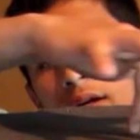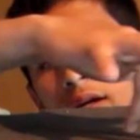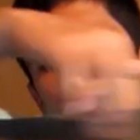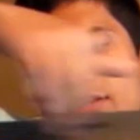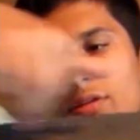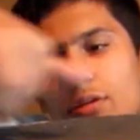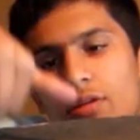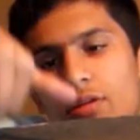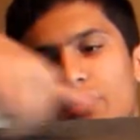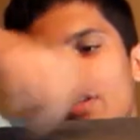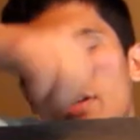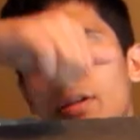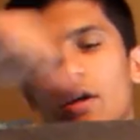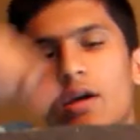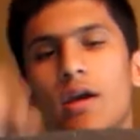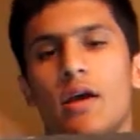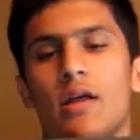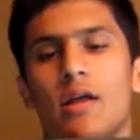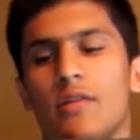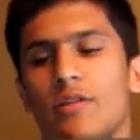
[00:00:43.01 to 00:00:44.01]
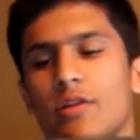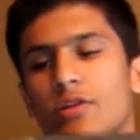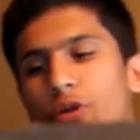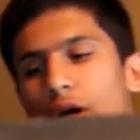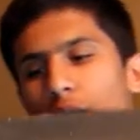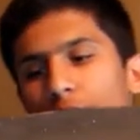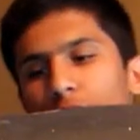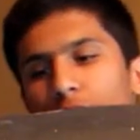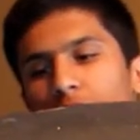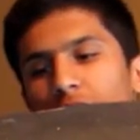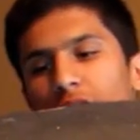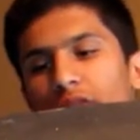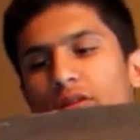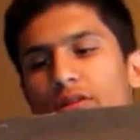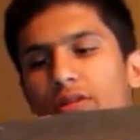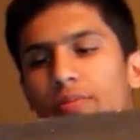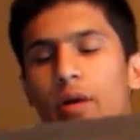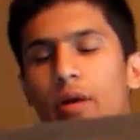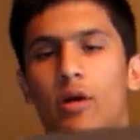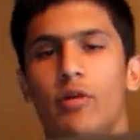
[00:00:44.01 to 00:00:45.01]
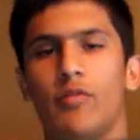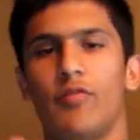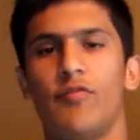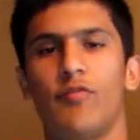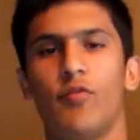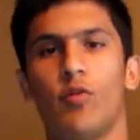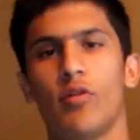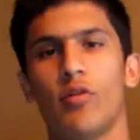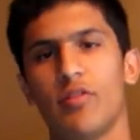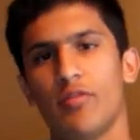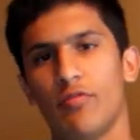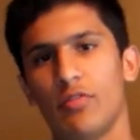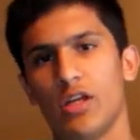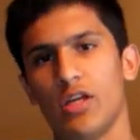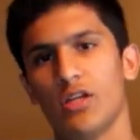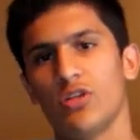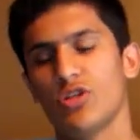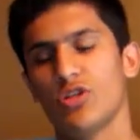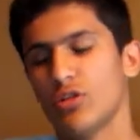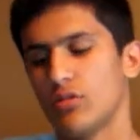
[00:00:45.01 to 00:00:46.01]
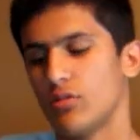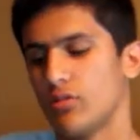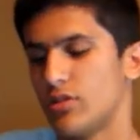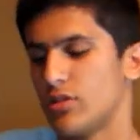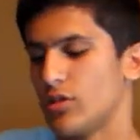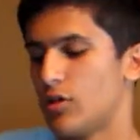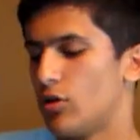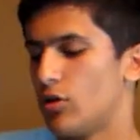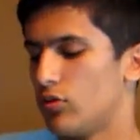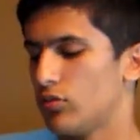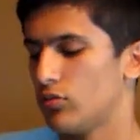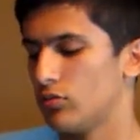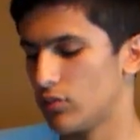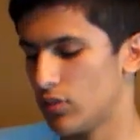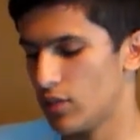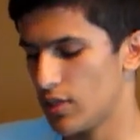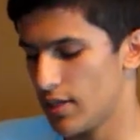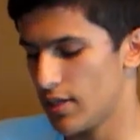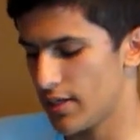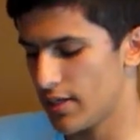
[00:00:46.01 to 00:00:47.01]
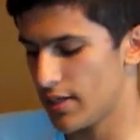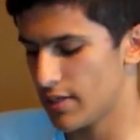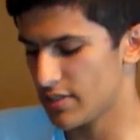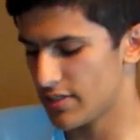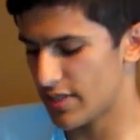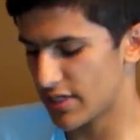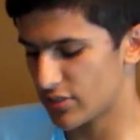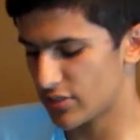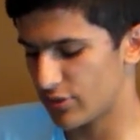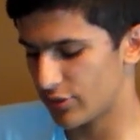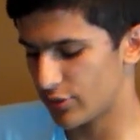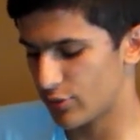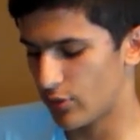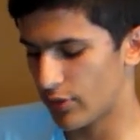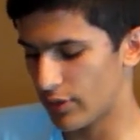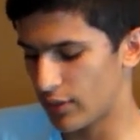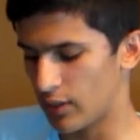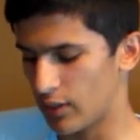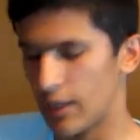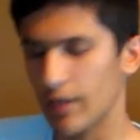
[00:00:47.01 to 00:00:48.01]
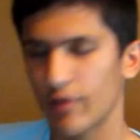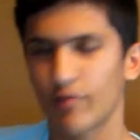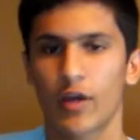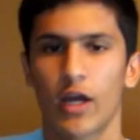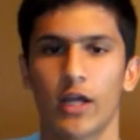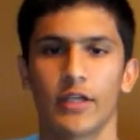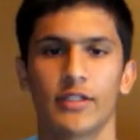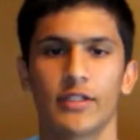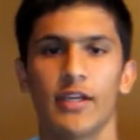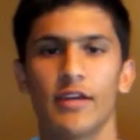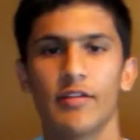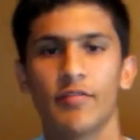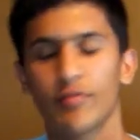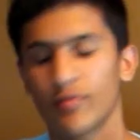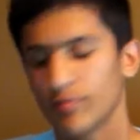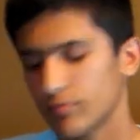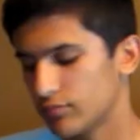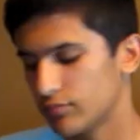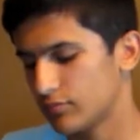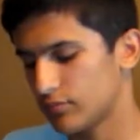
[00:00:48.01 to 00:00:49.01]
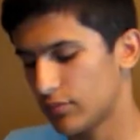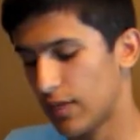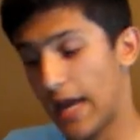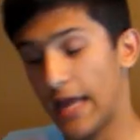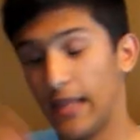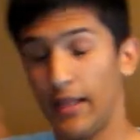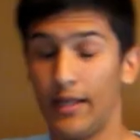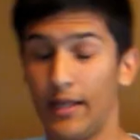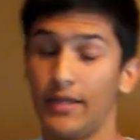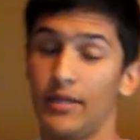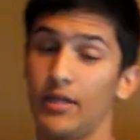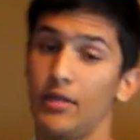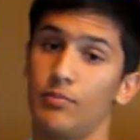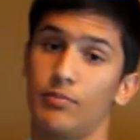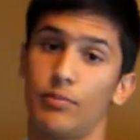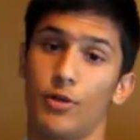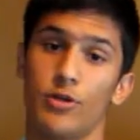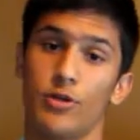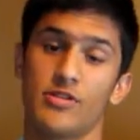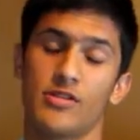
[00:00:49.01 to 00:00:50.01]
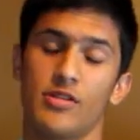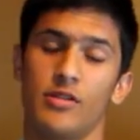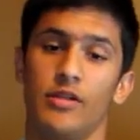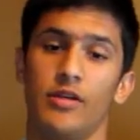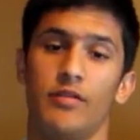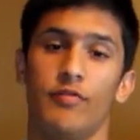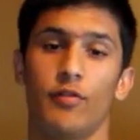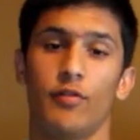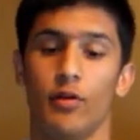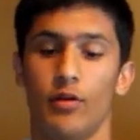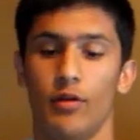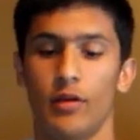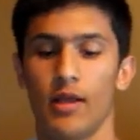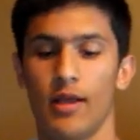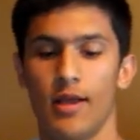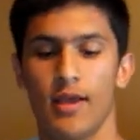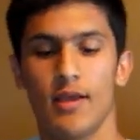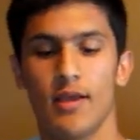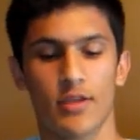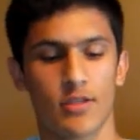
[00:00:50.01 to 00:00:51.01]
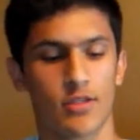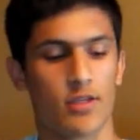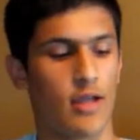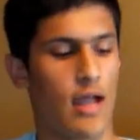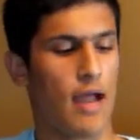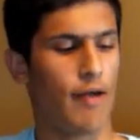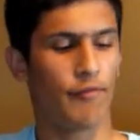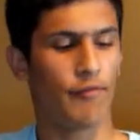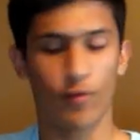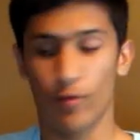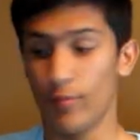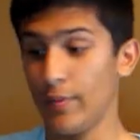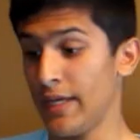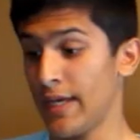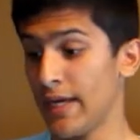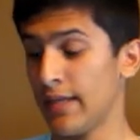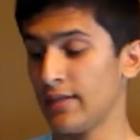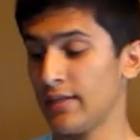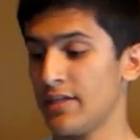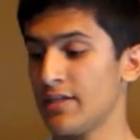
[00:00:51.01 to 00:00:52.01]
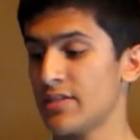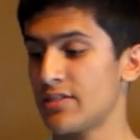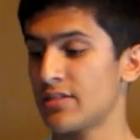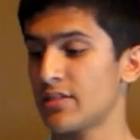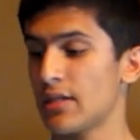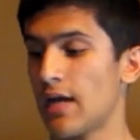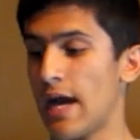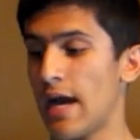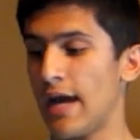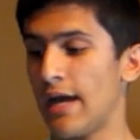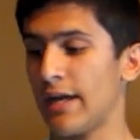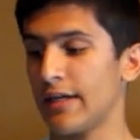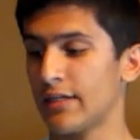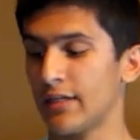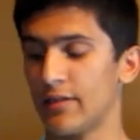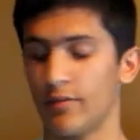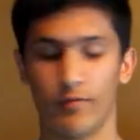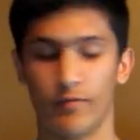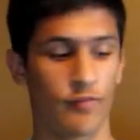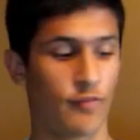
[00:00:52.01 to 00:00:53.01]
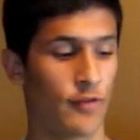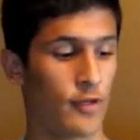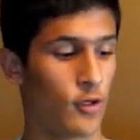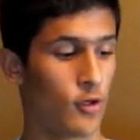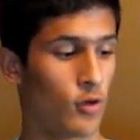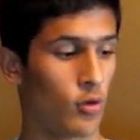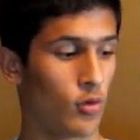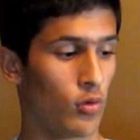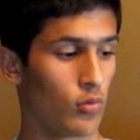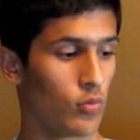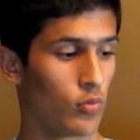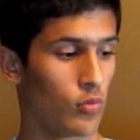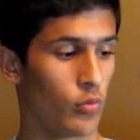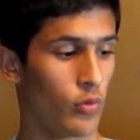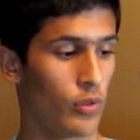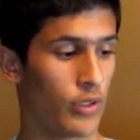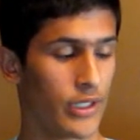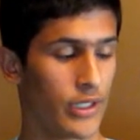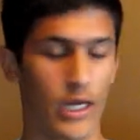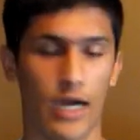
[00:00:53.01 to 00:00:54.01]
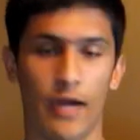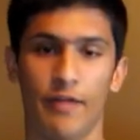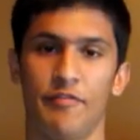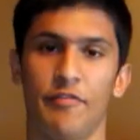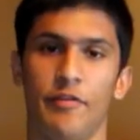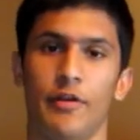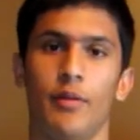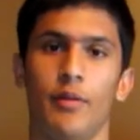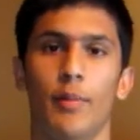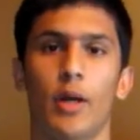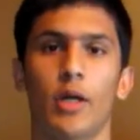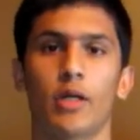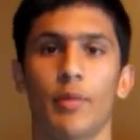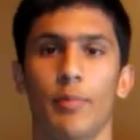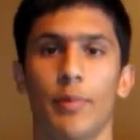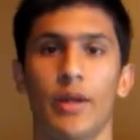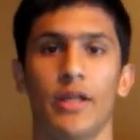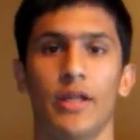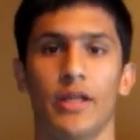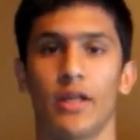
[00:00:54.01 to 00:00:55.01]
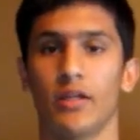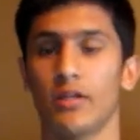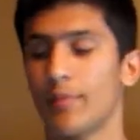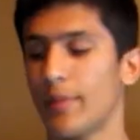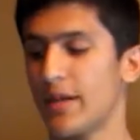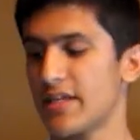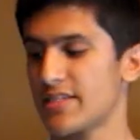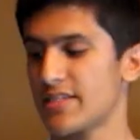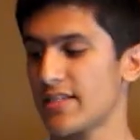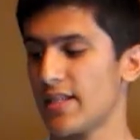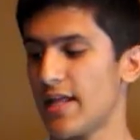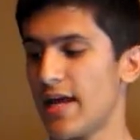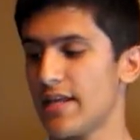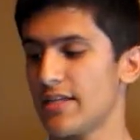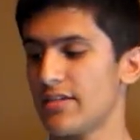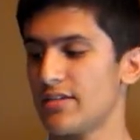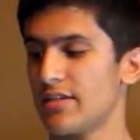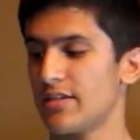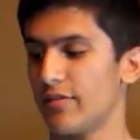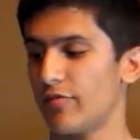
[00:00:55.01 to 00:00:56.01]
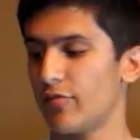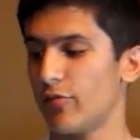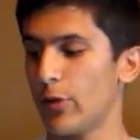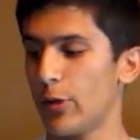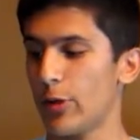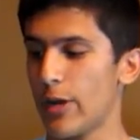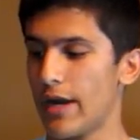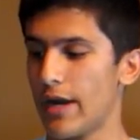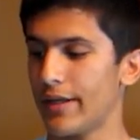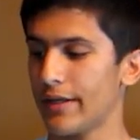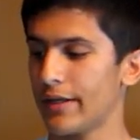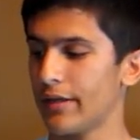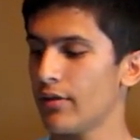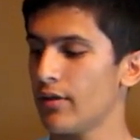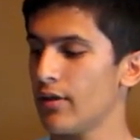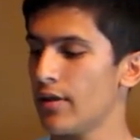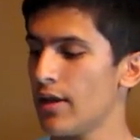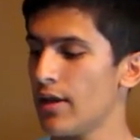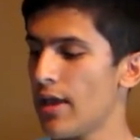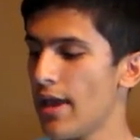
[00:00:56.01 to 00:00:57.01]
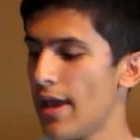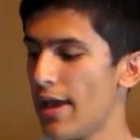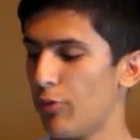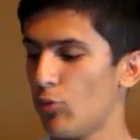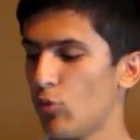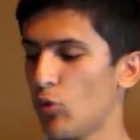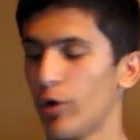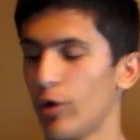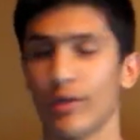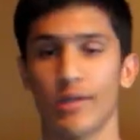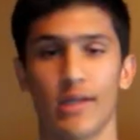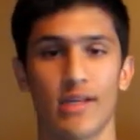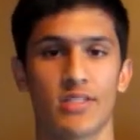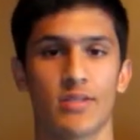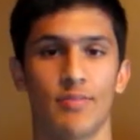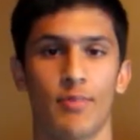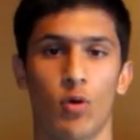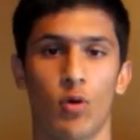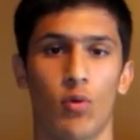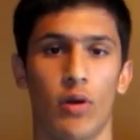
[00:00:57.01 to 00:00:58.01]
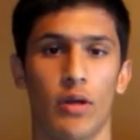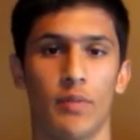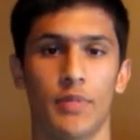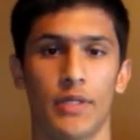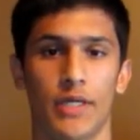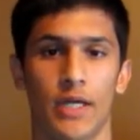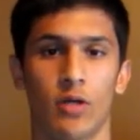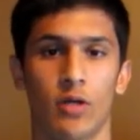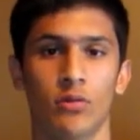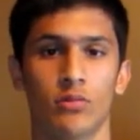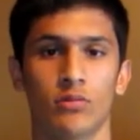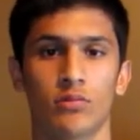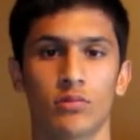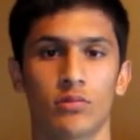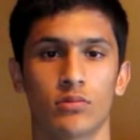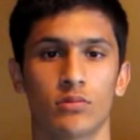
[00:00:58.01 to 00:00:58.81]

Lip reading: as you can see. The drop depth is about 1/4 of an inch, so it's actually quite a lot of concave. I like it personally. For me at least, I can feel really confident about committing into my slides and freeriding and worry less about wiping out.